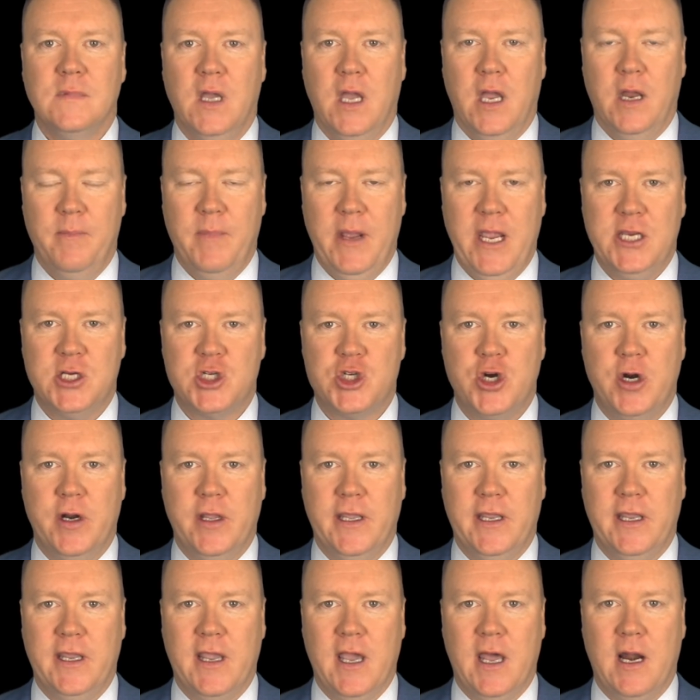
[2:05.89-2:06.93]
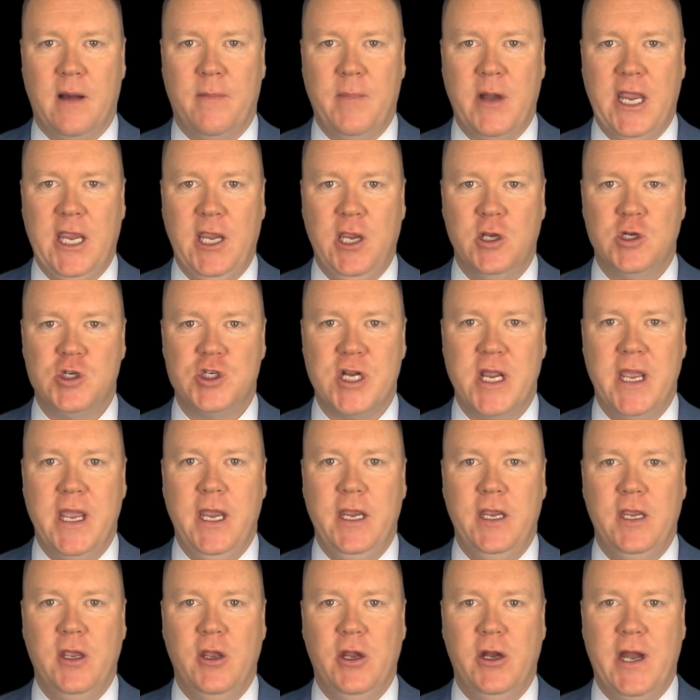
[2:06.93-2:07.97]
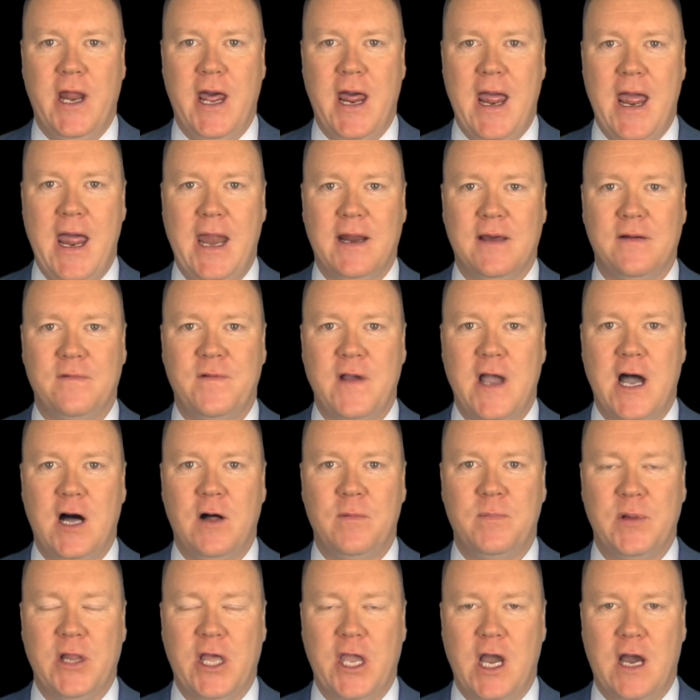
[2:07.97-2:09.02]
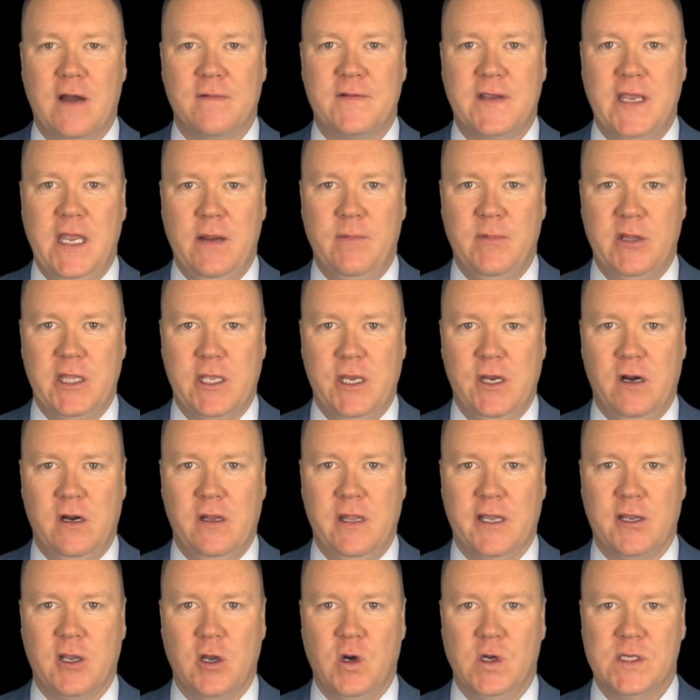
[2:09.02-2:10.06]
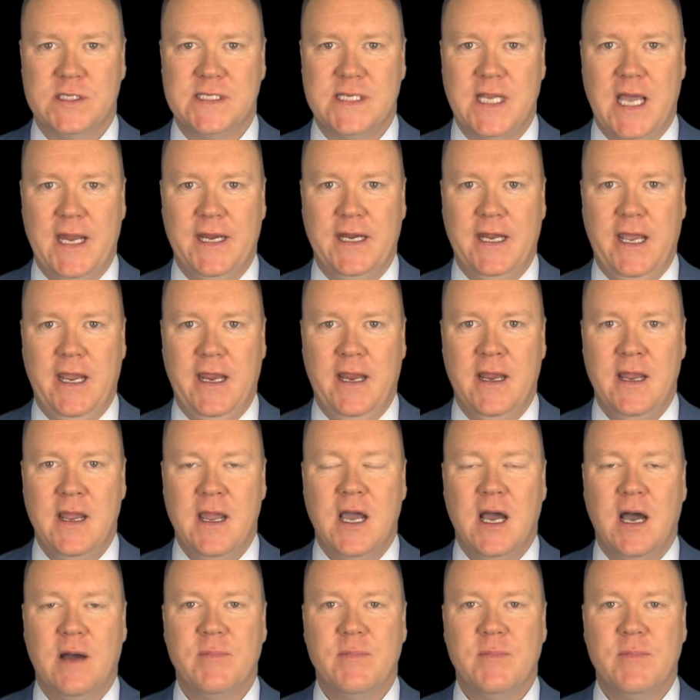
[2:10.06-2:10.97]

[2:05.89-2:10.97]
And make sure that you get on my huge eight unit N F L playoff game of the year that goes Sunday.